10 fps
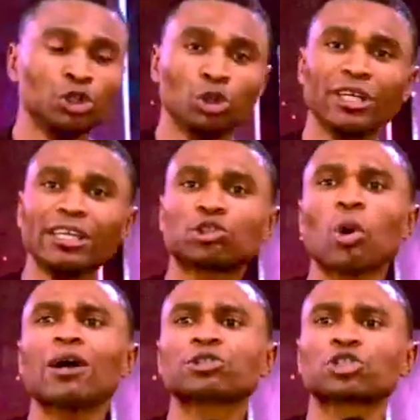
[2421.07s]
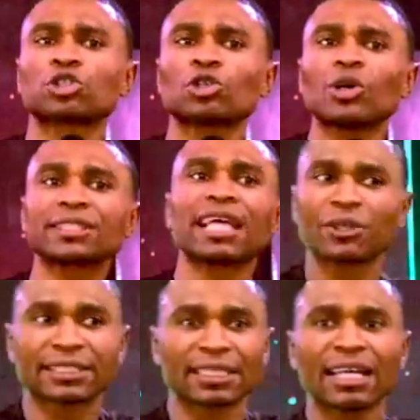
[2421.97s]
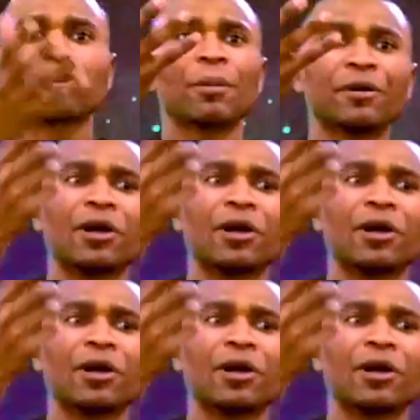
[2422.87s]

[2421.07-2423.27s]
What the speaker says: need to outsource that understanding from a